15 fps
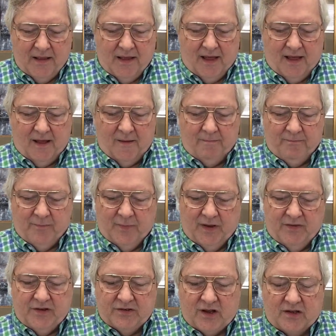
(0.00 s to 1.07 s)
um,
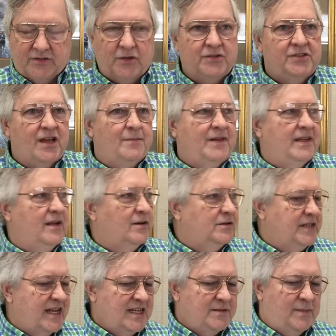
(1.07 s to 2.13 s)
but there's also some in the
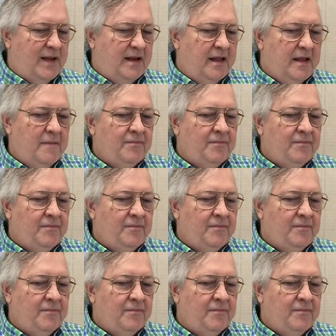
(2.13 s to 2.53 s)
Old Testament